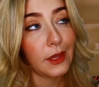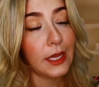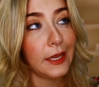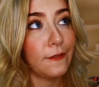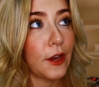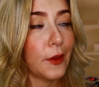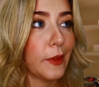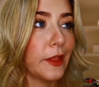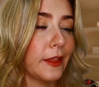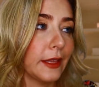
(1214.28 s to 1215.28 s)
if I were
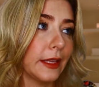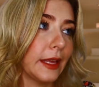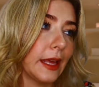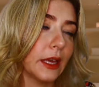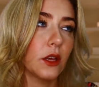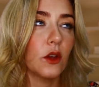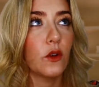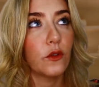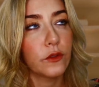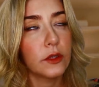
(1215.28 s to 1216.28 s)
thinking
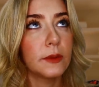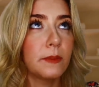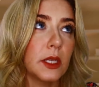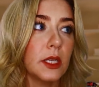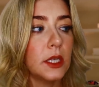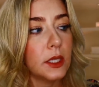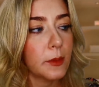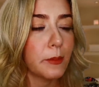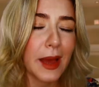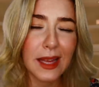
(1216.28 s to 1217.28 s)
of the
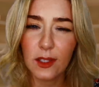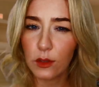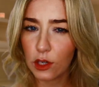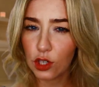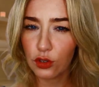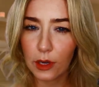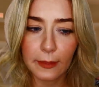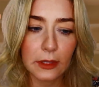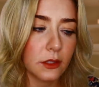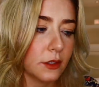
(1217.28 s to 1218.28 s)
best sort of
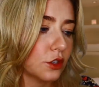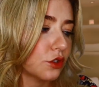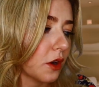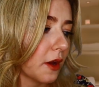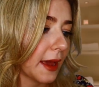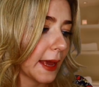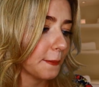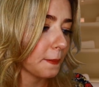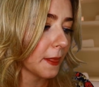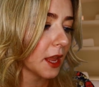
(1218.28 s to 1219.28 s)
treatments to try,
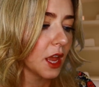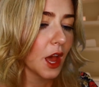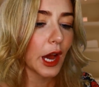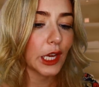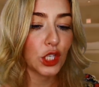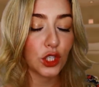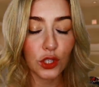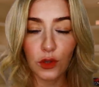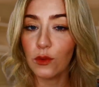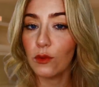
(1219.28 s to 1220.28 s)
I
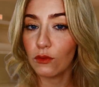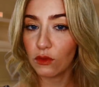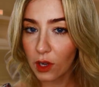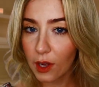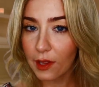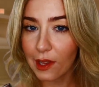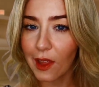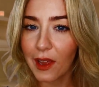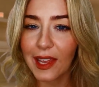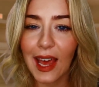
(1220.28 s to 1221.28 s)
do rather
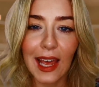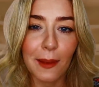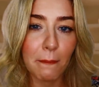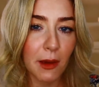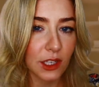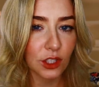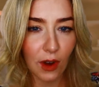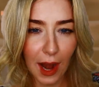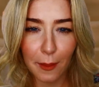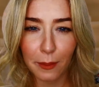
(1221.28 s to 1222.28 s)
like a mud wrap.